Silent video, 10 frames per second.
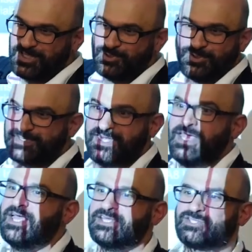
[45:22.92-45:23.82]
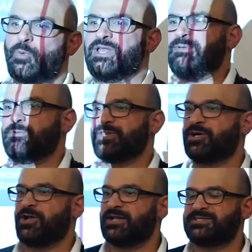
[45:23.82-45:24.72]
huge. You see so many people that
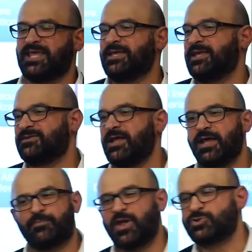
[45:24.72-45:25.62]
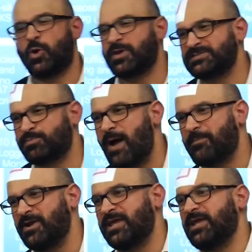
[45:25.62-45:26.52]
are not taking it, uh, tokens
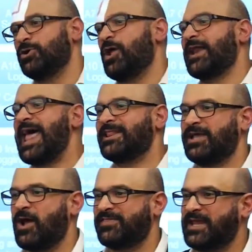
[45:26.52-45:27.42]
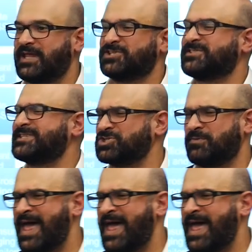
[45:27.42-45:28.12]
properly or not handling authentication. Session